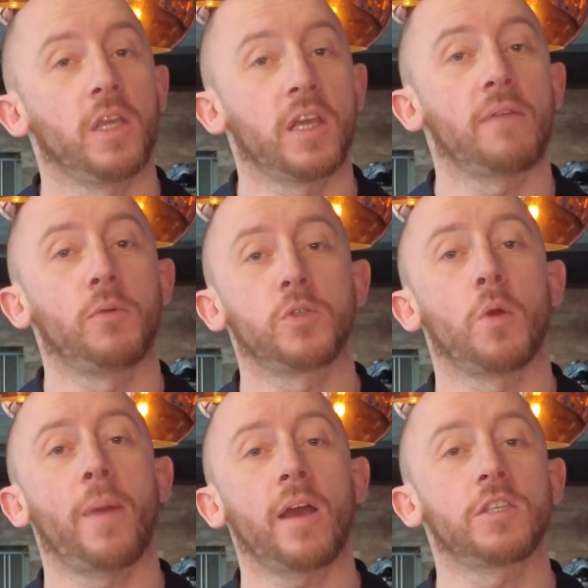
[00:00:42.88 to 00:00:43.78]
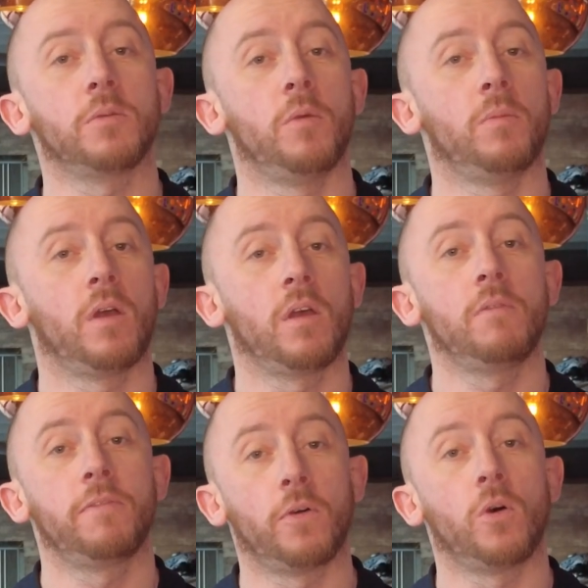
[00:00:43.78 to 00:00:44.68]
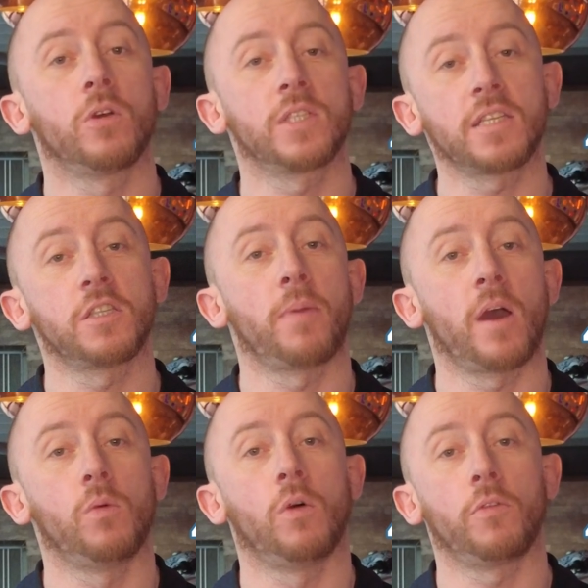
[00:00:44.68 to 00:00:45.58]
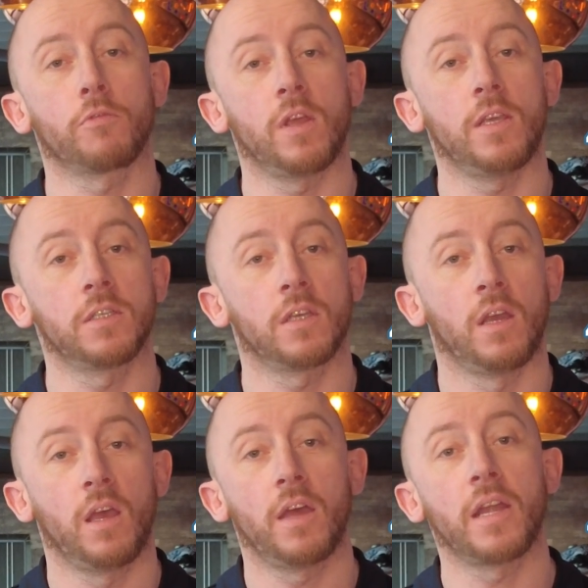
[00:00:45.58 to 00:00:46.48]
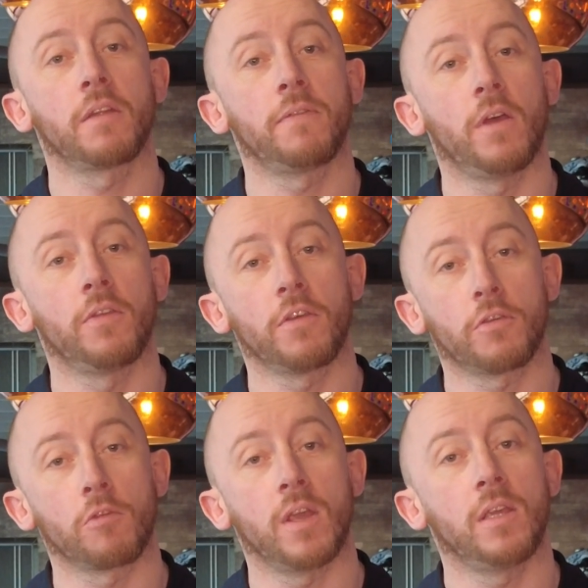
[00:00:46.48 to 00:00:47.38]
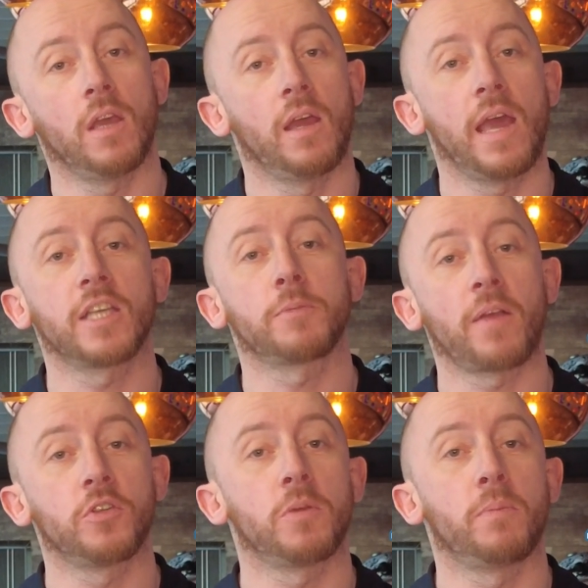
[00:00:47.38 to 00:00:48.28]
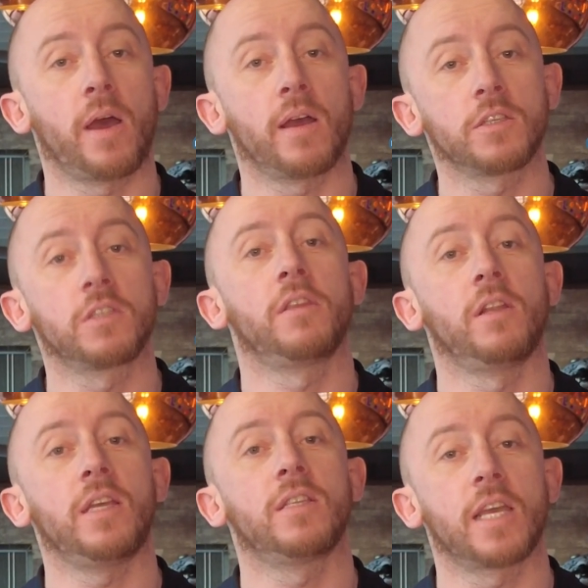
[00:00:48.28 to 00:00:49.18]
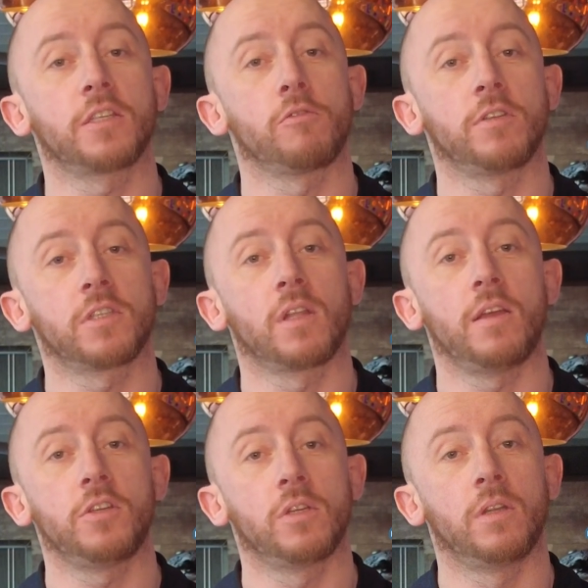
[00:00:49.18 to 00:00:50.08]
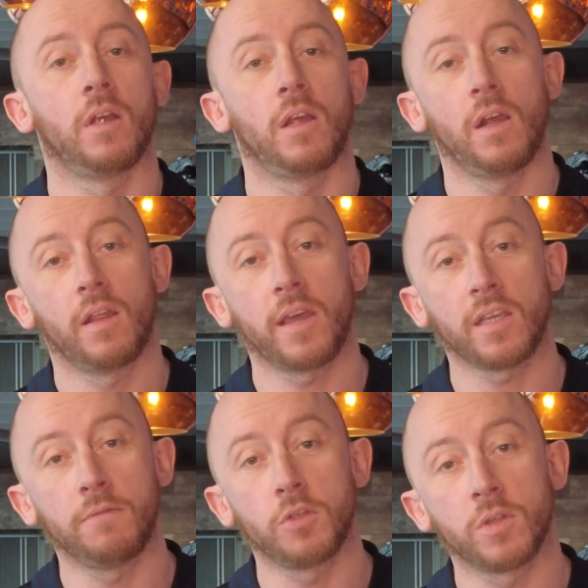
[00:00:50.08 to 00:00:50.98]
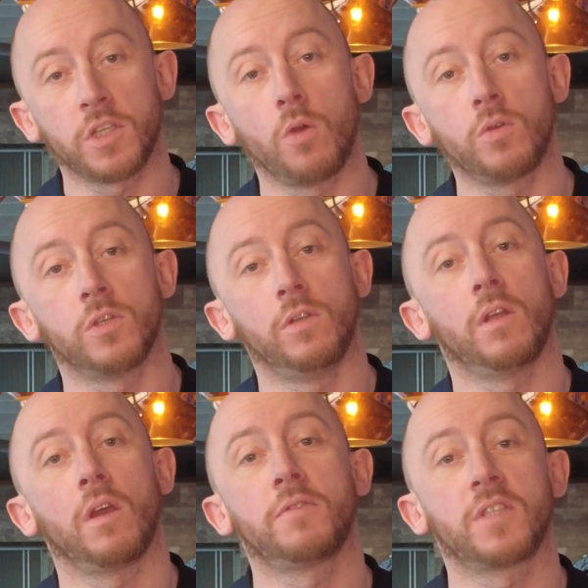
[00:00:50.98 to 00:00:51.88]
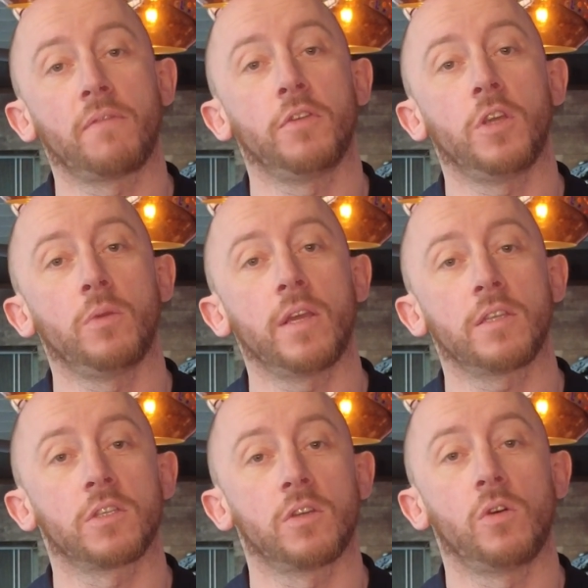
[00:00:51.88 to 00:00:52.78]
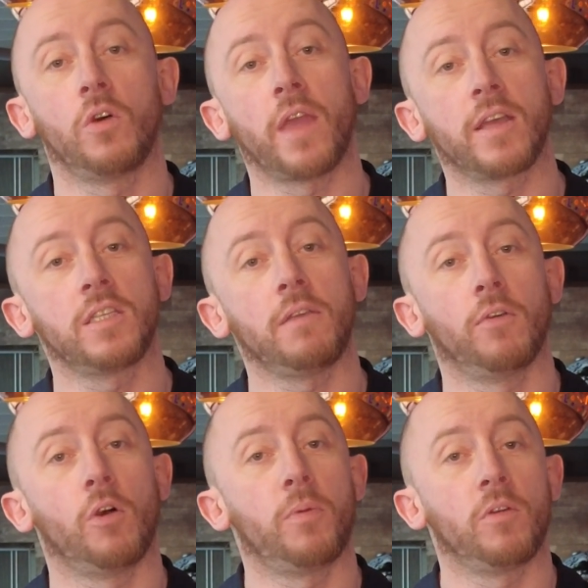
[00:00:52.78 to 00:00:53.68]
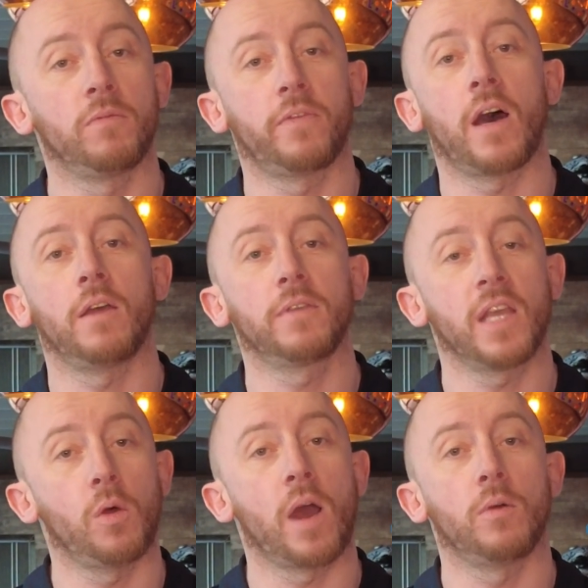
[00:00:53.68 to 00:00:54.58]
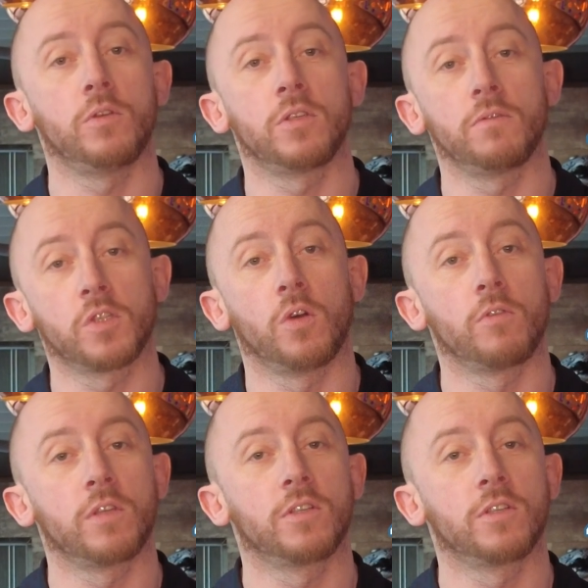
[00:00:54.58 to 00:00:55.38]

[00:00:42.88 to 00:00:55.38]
You can have up to a maximum of four Tesla Powerwall threes and add a further three expansion packs to the lead Tesla installation. That gives you a total of seven units or ninety-four point five kilowatt hours of storage.